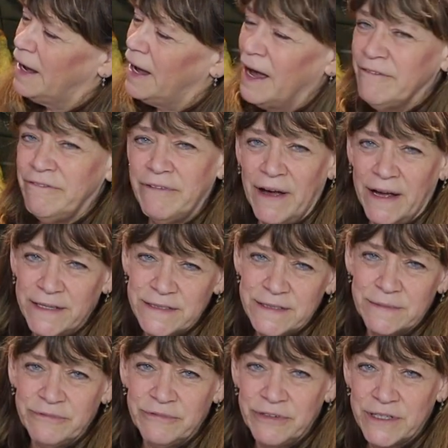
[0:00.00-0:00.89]
I find
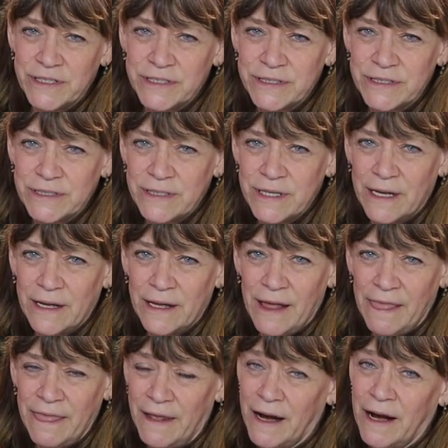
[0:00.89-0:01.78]
some fish
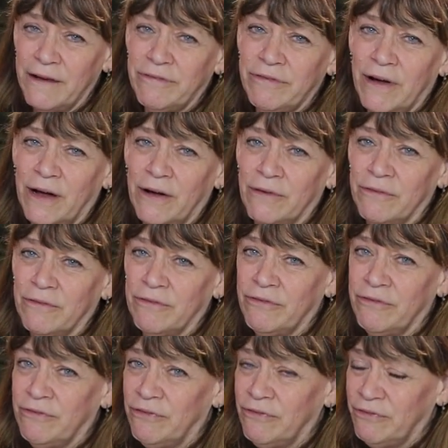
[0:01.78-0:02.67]
that I found
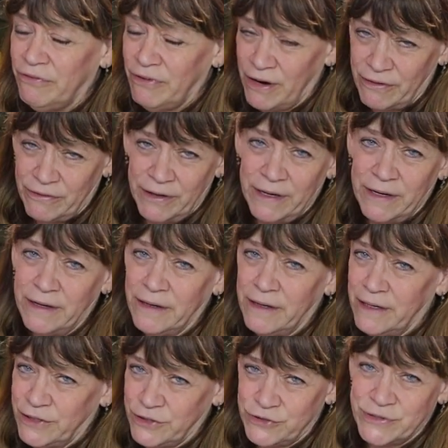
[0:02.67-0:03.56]
very
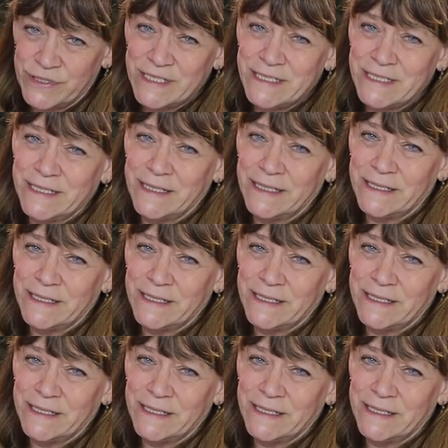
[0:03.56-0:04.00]
interesting.